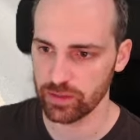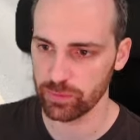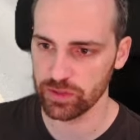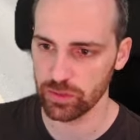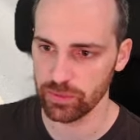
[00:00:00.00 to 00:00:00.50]
as
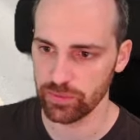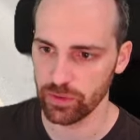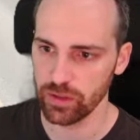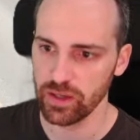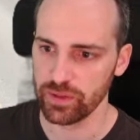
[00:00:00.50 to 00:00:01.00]
we saw
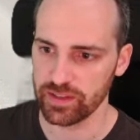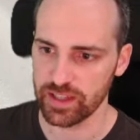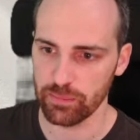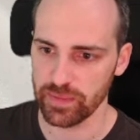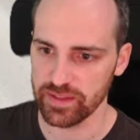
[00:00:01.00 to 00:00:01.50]
before, with the
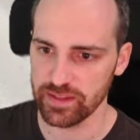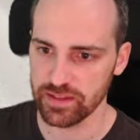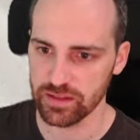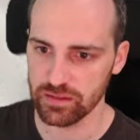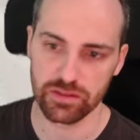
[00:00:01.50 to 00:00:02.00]
same message.